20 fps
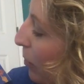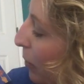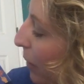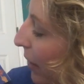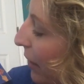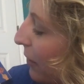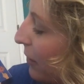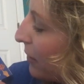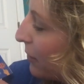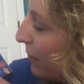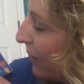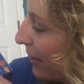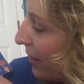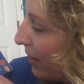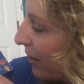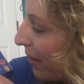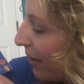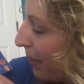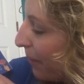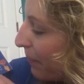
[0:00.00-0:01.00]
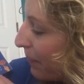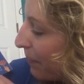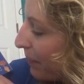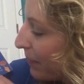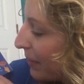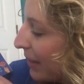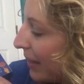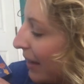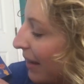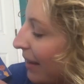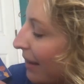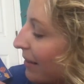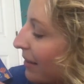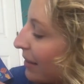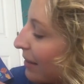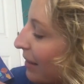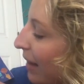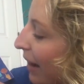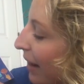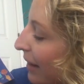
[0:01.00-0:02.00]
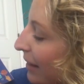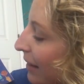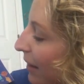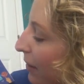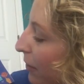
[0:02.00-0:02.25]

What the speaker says: a player's finger. The line